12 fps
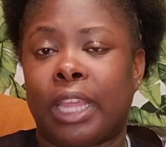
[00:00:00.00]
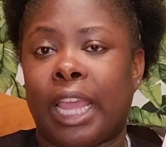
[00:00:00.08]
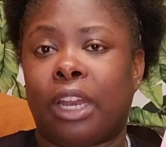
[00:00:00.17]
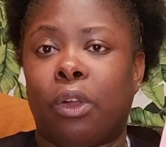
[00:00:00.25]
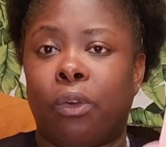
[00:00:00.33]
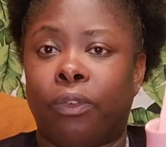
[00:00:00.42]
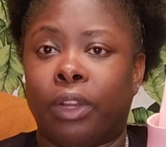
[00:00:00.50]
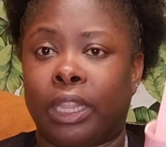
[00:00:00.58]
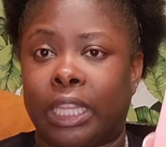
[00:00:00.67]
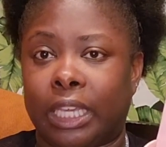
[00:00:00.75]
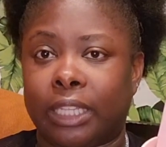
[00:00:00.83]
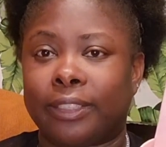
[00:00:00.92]
that over
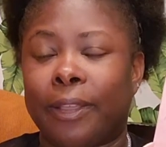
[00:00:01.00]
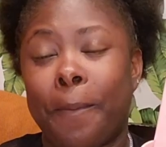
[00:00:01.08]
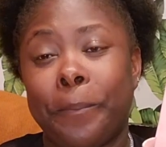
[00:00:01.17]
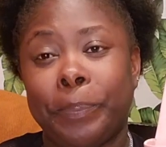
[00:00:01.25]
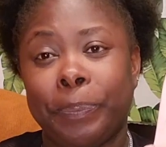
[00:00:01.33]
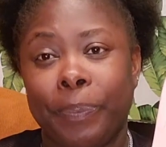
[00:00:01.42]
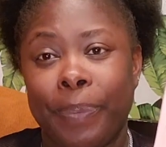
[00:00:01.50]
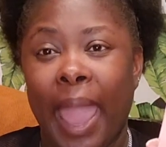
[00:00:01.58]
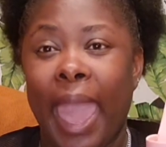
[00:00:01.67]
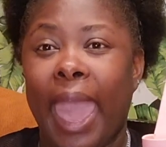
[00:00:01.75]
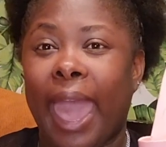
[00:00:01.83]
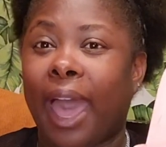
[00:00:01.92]
these.
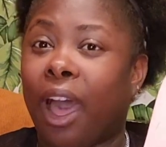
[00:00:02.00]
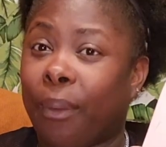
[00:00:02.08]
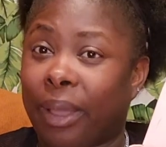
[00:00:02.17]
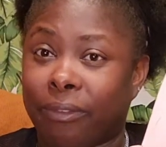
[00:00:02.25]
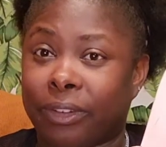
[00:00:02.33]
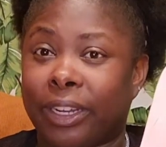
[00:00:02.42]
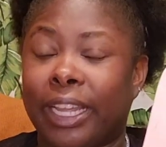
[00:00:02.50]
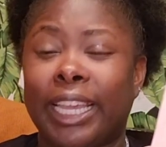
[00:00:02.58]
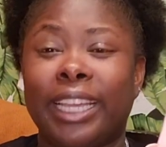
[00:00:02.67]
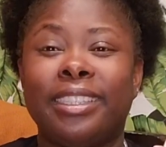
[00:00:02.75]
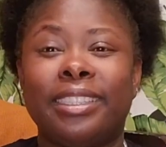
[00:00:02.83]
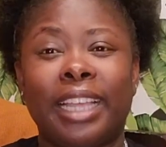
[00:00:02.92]
However,
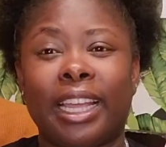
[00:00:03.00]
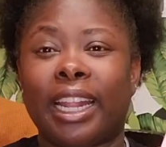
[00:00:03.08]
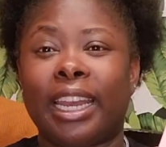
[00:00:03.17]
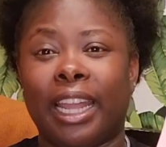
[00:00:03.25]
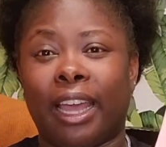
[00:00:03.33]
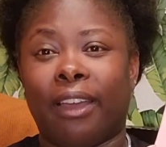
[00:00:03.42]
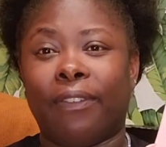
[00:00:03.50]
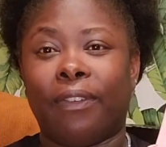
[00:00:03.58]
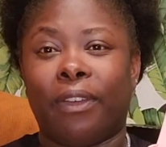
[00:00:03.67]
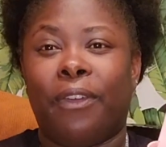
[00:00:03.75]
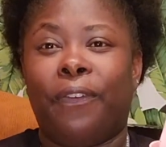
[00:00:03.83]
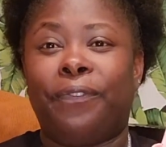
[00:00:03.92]
is that enough
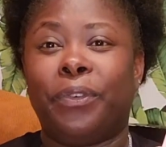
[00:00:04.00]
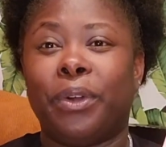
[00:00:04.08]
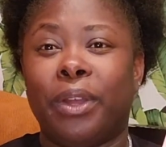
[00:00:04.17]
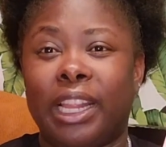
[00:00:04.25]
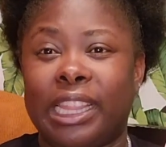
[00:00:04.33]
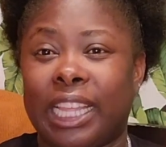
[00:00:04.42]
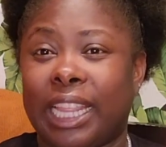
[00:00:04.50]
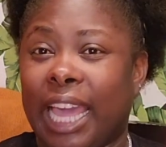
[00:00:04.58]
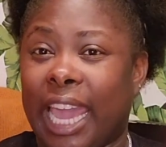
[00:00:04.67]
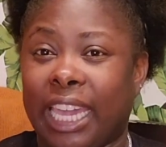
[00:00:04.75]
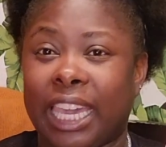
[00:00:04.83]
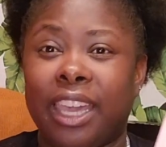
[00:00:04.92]
for the
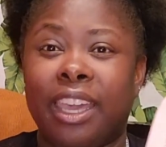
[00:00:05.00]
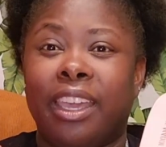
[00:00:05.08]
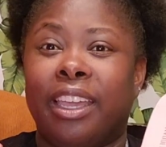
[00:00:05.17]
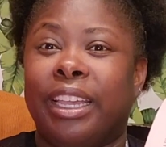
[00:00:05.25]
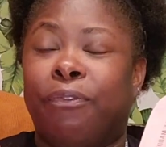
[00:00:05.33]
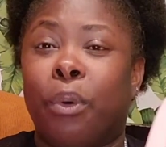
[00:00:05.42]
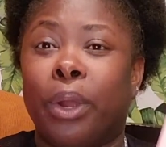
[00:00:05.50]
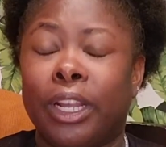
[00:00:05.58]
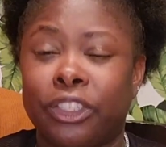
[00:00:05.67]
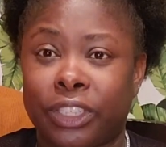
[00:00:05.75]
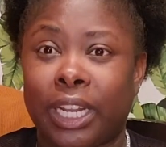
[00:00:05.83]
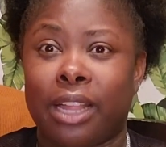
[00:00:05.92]
like
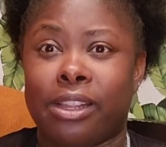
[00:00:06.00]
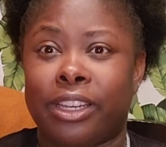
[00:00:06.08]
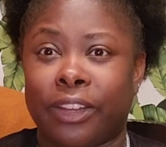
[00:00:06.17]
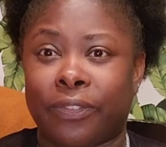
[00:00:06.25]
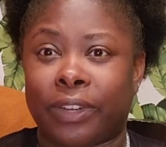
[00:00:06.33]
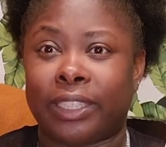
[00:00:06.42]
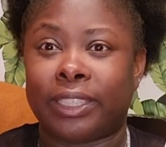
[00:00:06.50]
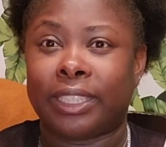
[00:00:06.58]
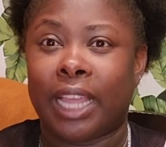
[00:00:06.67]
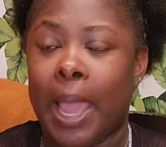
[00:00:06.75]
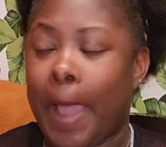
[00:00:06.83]
$400 difference?